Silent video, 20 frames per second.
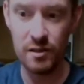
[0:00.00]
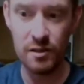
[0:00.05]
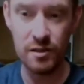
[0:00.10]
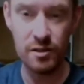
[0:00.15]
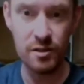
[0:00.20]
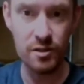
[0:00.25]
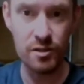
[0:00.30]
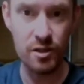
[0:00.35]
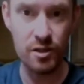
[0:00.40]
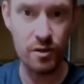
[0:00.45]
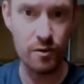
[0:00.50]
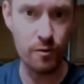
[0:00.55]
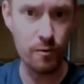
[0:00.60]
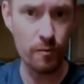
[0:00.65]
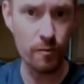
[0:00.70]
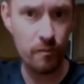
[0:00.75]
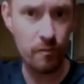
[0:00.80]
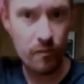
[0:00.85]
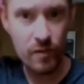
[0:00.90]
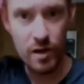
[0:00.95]

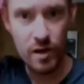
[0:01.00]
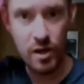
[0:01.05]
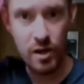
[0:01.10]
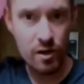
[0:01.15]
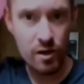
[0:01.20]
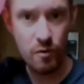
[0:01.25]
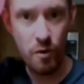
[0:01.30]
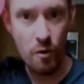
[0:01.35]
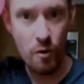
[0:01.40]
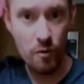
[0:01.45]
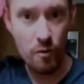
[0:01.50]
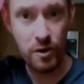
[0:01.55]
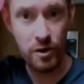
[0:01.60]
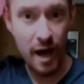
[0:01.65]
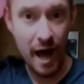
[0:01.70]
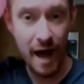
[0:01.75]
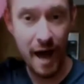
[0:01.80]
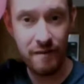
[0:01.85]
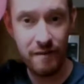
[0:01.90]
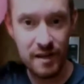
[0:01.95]
So what we're
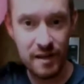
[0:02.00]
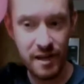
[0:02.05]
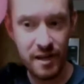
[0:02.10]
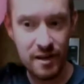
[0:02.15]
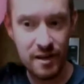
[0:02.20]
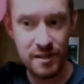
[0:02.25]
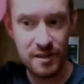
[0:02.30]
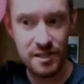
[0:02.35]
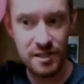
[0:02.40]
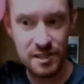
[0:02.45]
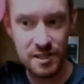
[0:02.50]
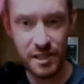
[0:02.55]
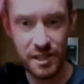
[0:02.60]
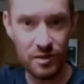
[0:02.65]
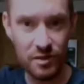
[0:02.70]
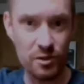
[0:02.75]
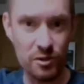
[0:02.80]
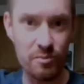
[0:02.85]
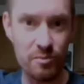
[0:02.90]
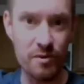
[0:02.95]
having here is this
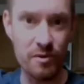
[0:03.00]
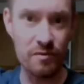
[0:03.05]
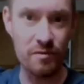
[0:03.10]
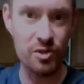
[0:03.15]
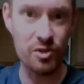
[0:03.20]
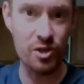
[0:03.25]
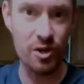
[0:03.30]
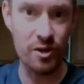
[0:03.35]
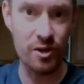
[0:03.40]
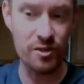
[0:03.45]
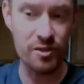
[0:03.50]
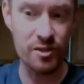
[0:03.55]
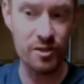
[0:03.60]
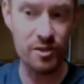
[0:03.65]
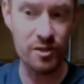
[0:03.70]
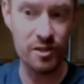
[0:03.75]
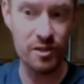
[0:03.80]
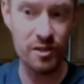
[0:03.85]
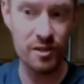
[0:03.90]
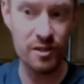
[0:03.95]
equilibrium of charge.
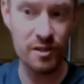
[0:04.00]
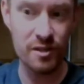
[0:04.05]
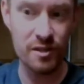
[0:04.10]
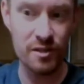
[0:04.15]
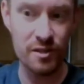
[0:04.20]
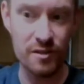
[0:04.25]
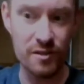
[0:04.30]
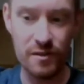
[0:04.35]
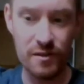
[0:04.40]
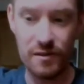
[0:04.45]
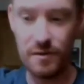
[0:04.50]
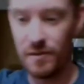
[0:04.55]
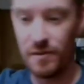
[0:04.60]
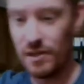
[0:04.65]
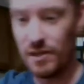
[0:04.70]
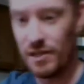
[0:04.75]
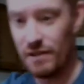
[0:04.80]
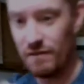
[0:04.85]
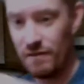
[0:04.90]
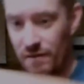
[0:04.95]
And even